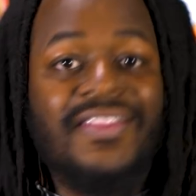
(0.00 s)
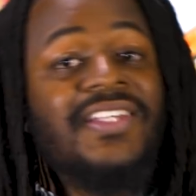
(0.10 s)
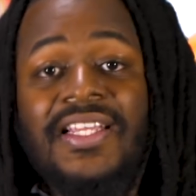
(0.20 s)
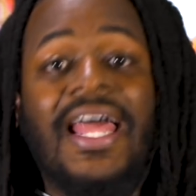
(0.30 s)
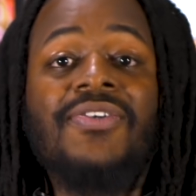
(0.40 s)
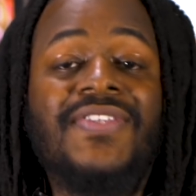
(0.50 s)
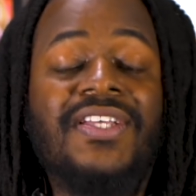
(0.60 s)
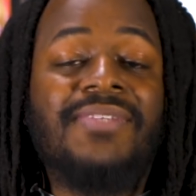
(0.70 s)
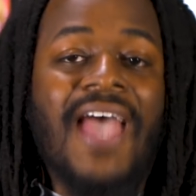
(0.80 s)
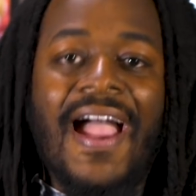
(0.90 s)
This allows
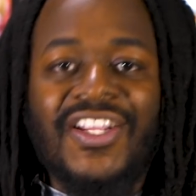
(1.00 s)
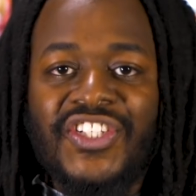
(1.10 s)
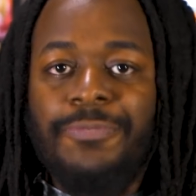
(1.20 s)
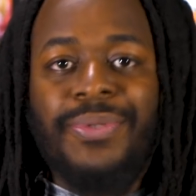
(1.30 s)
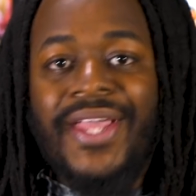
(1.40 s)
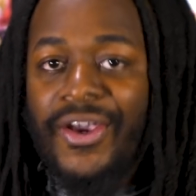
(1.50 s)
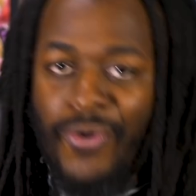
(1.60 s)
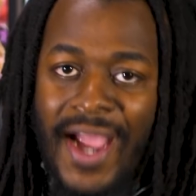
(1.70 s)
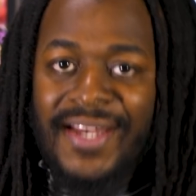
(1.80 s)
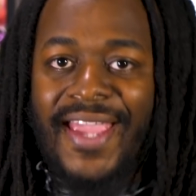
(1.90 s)
them to actually play a
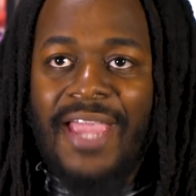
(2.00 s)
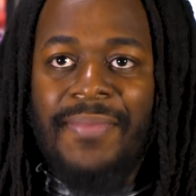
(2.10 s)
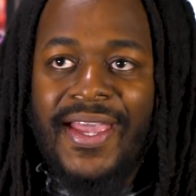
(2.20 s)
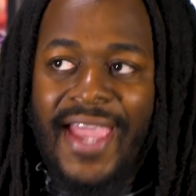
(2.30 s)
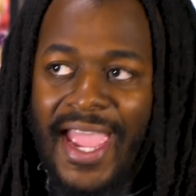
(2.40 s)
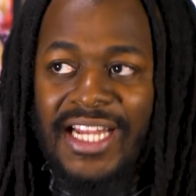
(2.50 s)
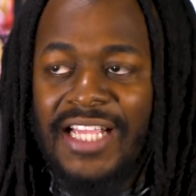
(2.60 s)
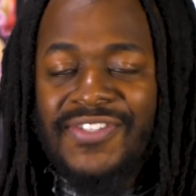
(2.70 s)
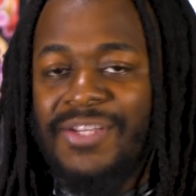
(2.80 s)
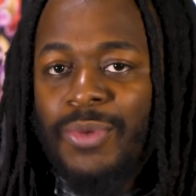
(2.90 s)
grind game and
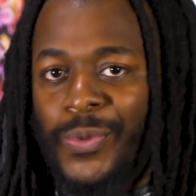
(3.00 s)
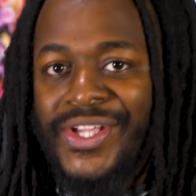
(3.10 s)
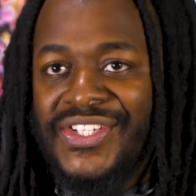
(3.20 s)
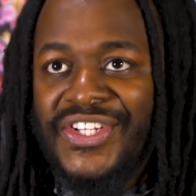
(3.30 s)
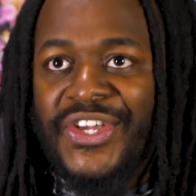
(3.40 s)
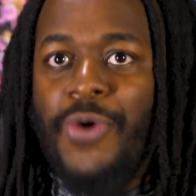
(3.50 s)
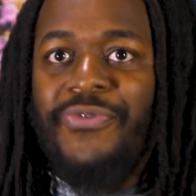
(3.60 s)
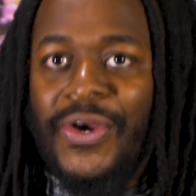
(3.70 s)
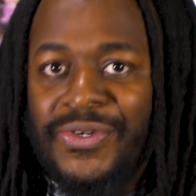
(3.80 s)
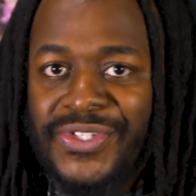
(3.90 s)
gives them a reason to go
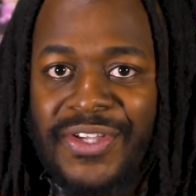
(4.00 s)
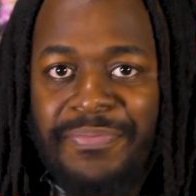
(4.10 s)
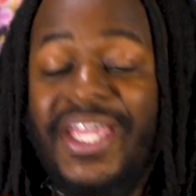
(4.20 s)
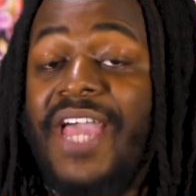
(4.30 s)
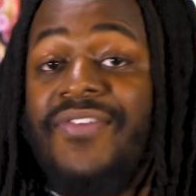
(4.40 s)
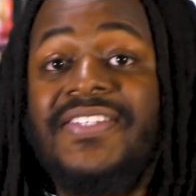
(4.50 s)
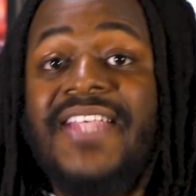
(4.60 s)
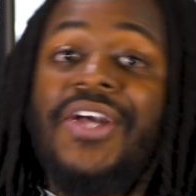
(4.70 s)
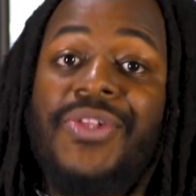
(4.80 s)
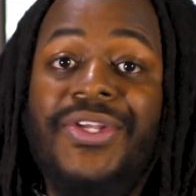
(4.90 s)
first, being able to
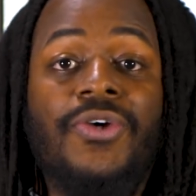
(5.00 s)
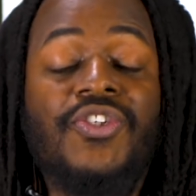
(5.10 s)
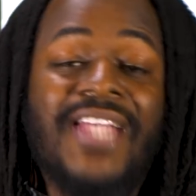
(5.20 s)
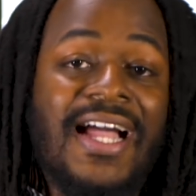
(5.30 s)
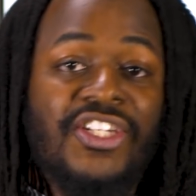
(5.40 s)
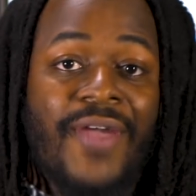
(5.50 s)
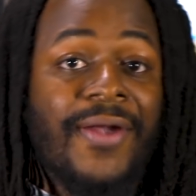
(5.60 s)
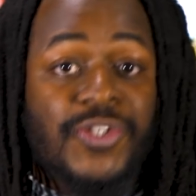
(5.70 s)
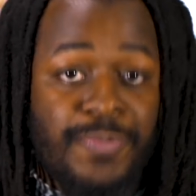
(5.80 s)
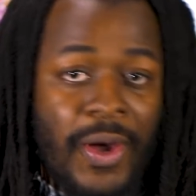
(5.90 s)
cycle in those
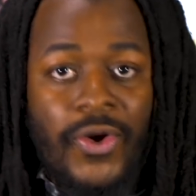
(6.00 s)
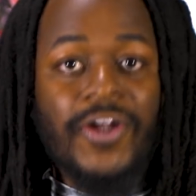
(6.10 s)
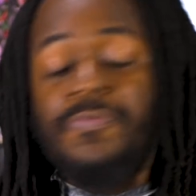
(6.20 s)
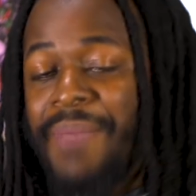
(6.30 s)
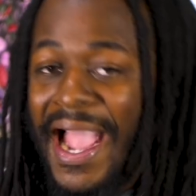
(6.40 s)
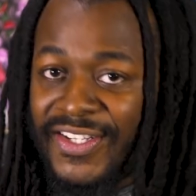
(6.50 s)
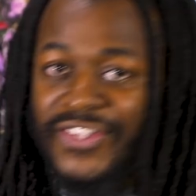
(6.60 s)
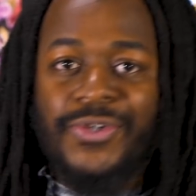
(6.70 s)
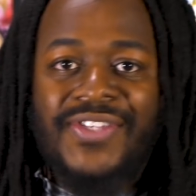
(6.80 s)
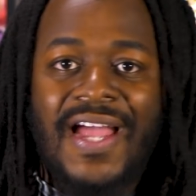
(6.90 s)
Striker spell cards back
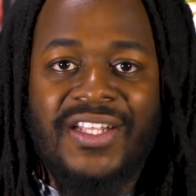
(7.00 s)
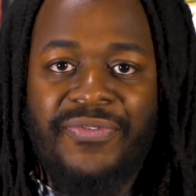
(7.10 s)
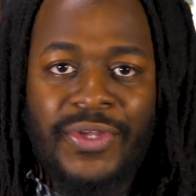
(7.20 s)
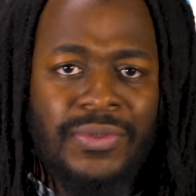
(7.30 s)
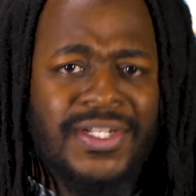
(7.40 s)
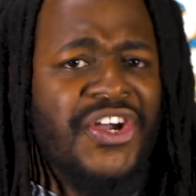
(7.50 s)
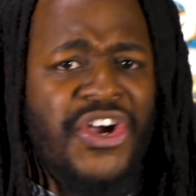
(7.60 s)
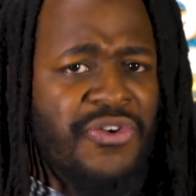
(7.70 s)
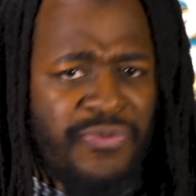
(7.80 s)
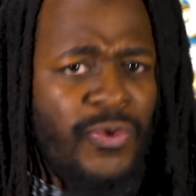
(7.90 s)
to their side of the field
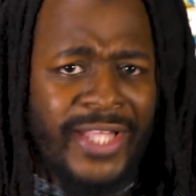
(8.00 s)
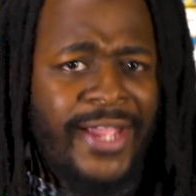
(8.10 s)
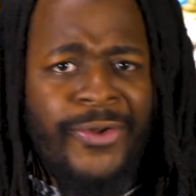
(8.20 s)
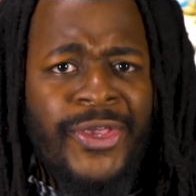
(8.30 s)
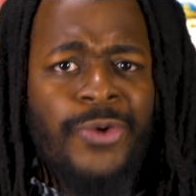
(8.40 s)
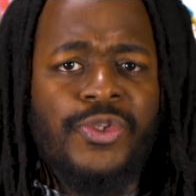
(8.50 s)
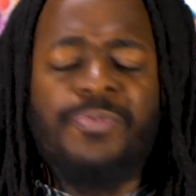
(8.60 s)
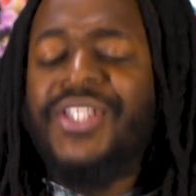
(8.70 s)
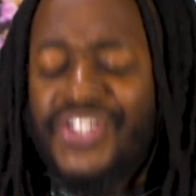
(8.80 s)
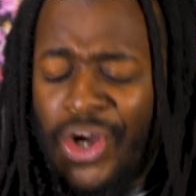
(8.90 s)
for later use.
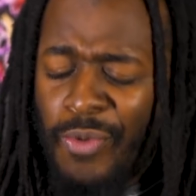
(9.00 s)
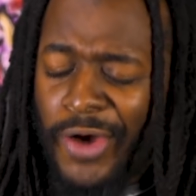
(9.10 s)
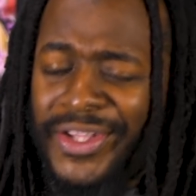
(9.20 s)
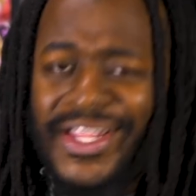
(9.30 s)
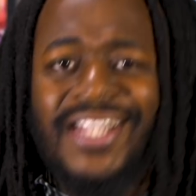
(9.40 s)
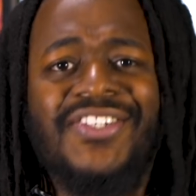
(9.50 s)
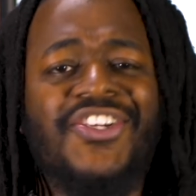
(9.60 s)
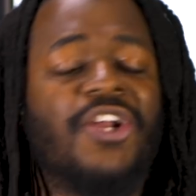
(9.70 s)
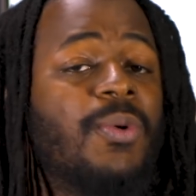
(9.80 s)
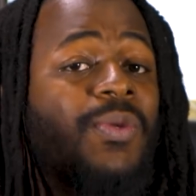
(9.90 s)
But don't worry, ladies and
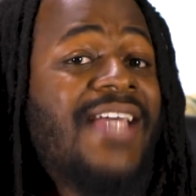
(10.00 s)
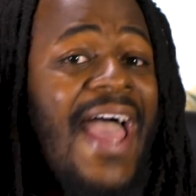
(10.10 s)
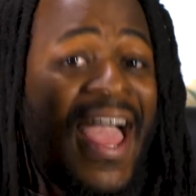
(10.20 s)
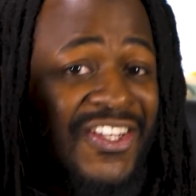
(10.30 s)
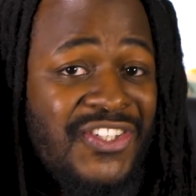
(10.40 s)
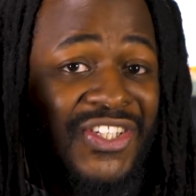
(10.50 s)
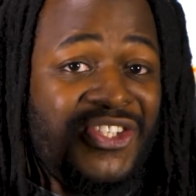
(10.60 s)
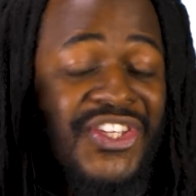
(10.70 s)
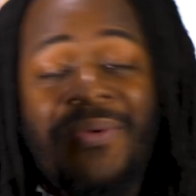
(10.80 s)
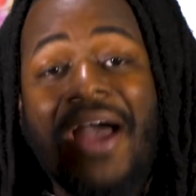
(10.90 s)
gentlemen, we actually
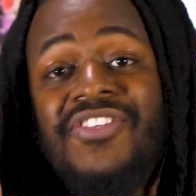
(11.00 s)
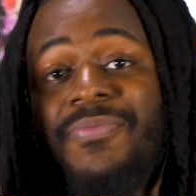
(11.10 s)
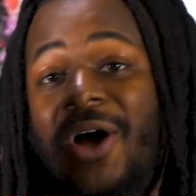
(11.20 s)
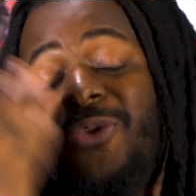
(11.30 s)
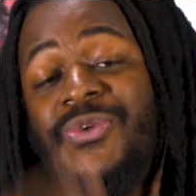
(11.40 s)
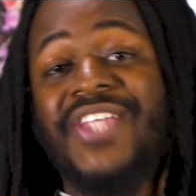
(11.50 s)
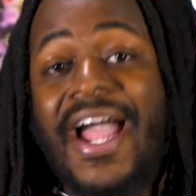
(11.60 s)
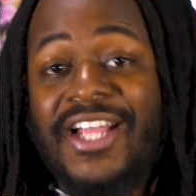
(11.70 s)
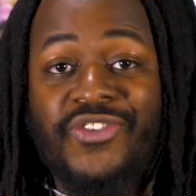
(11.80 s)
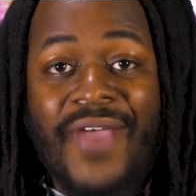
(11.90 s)
still have some other
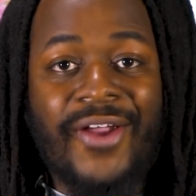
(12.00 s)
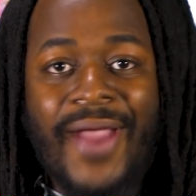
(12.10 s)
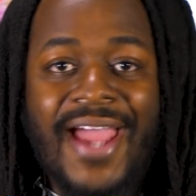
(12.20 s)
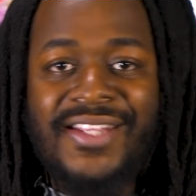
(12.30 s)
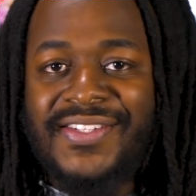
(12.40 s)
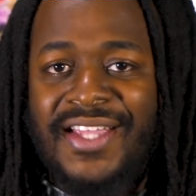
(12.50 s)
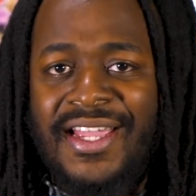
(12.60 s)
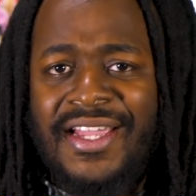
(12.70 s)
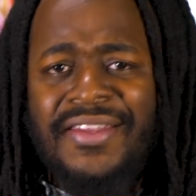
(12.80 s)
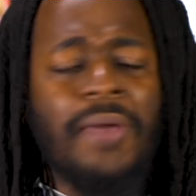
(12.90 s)
Striker edits
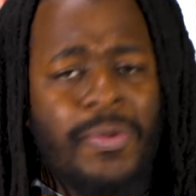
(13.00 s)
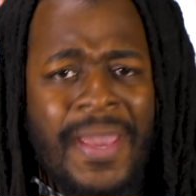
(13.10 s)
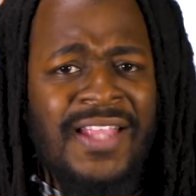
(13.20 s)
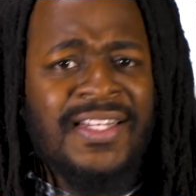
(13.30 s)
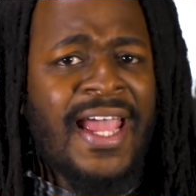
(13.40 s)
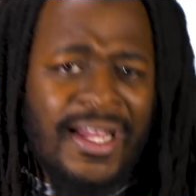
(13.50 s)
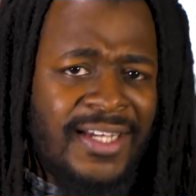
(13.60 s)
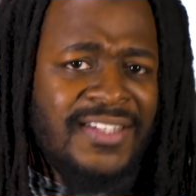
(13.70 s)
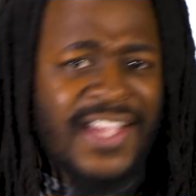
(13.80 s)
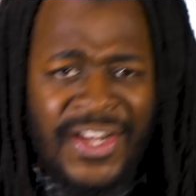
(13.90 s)
that would make the deck a
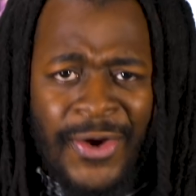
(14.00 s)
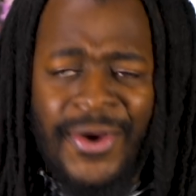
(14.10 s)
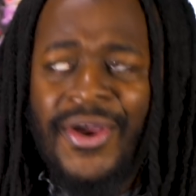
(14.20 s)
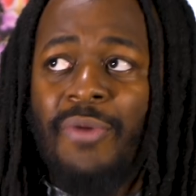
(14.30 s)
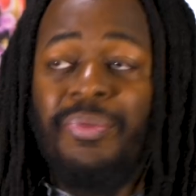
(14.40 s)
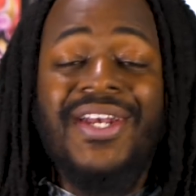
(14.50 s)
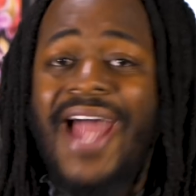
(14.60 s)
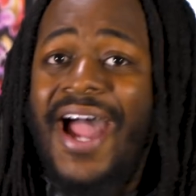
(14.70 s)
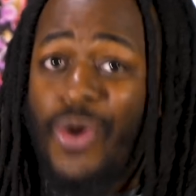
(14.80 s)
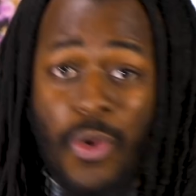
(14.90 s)
contender, but
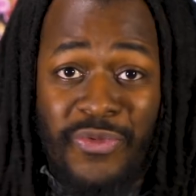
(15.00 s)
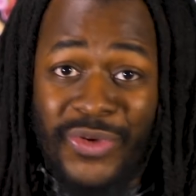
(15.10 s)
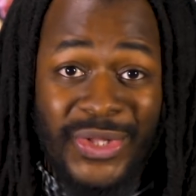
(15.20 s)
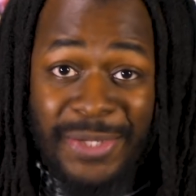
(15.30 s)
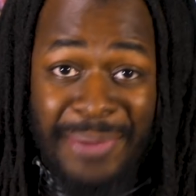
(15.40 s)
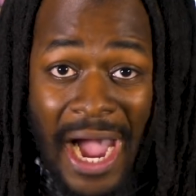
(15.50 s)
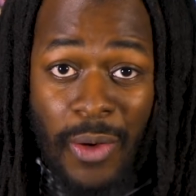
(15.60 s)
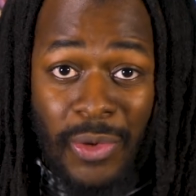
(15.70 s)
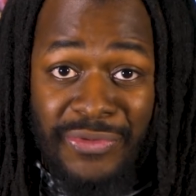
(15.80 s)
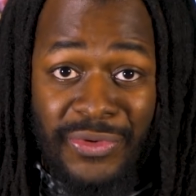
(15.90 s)
not overly
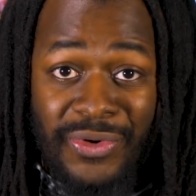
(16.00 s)
powerful.